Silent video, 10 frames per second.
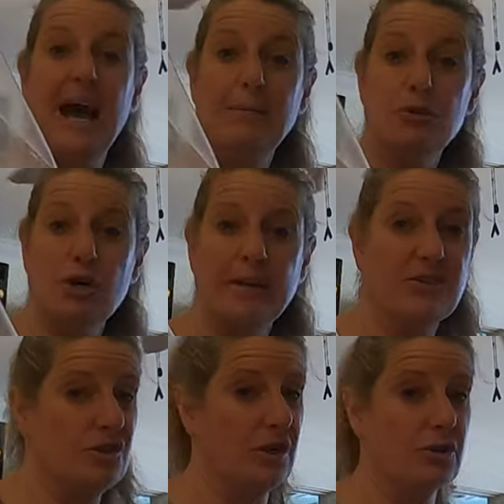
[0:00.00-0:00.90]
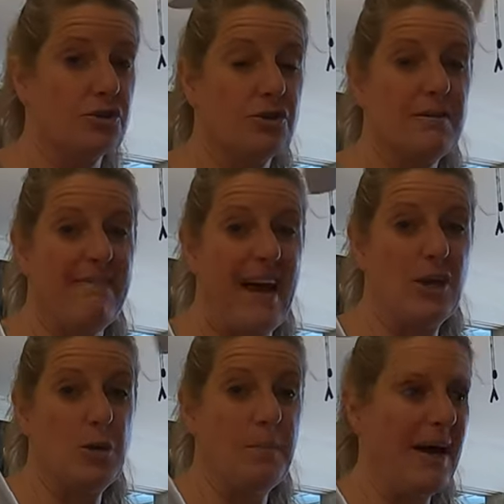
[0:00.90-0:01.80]
I'm gonna try this Dollar Tree
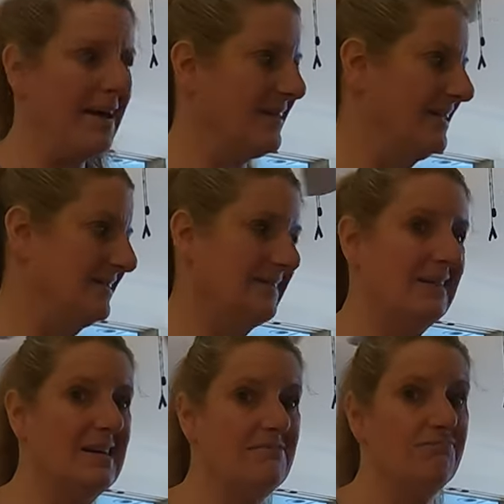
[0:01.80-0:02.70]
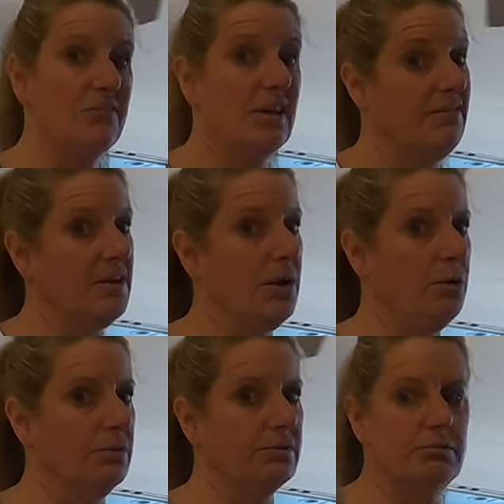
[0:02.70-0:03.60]
vacuum bag and see if it
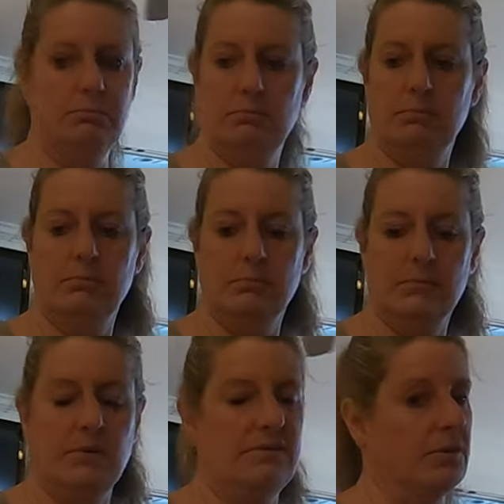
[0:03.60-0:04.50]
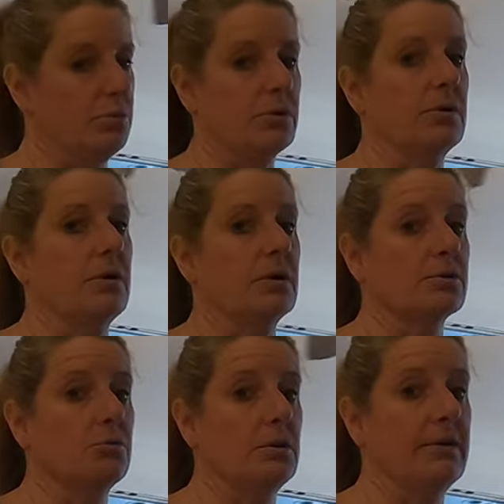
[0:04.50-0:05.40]
holds. It's worth
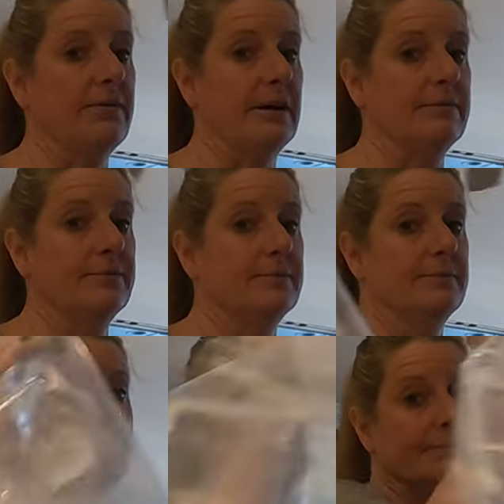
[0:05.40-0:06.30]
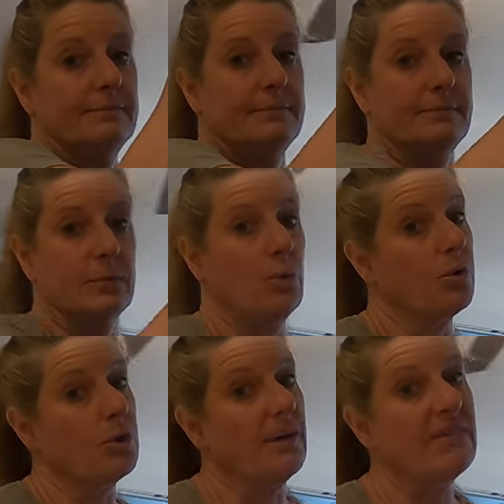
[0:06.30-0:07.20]
$1.25.
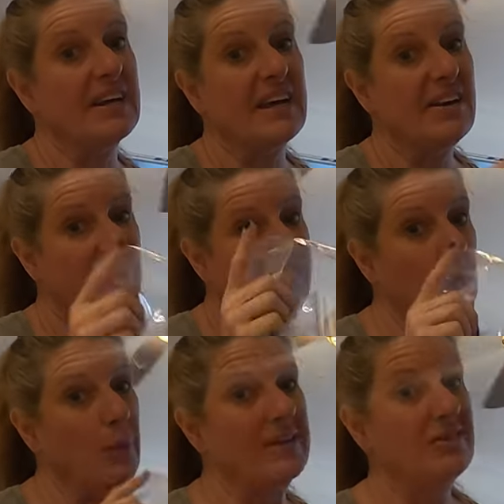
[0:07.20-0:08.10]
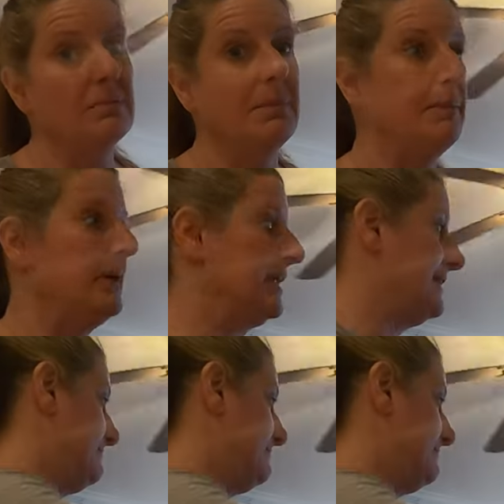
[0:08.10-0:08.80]
We're gonna find out if I wasted my money.